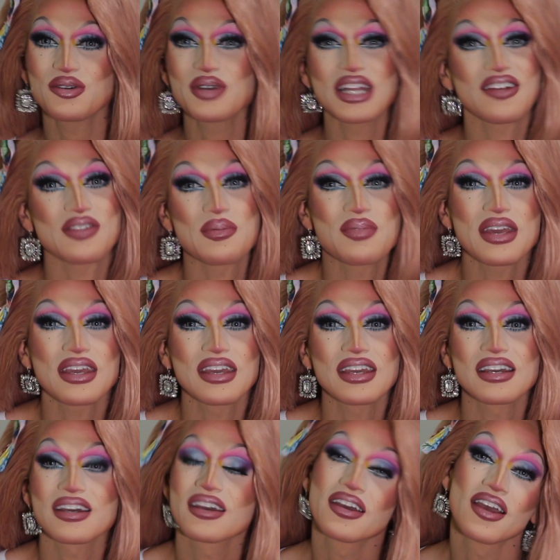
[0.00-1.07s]
we love the
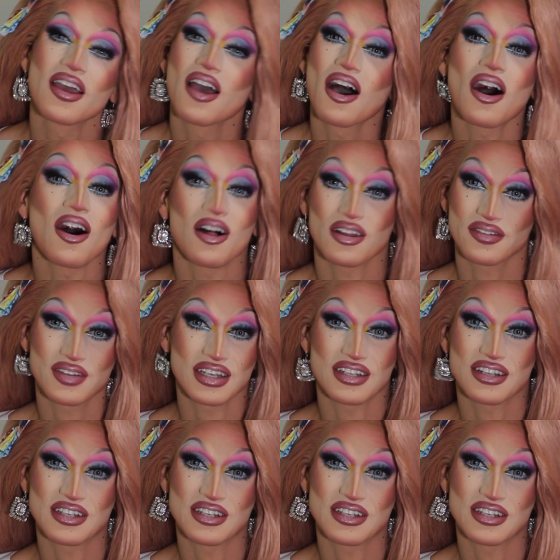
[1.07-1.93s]
pink, all of it.